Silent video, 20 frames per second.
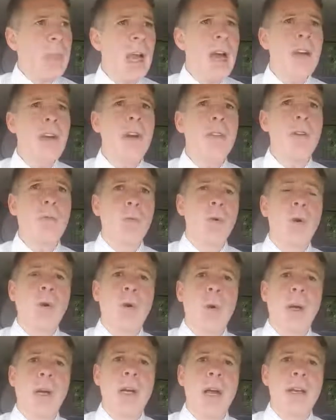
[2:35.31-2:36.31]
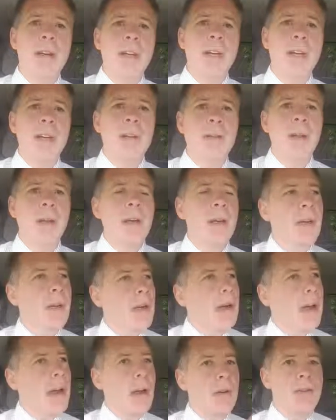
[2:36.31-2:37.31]
Another real quick idea,
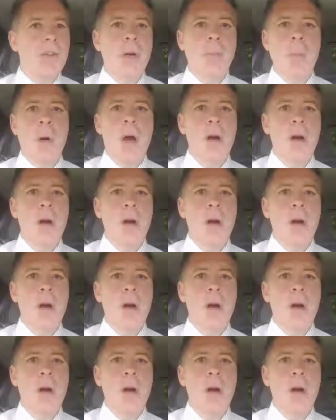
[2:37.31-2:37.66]
and I'll jump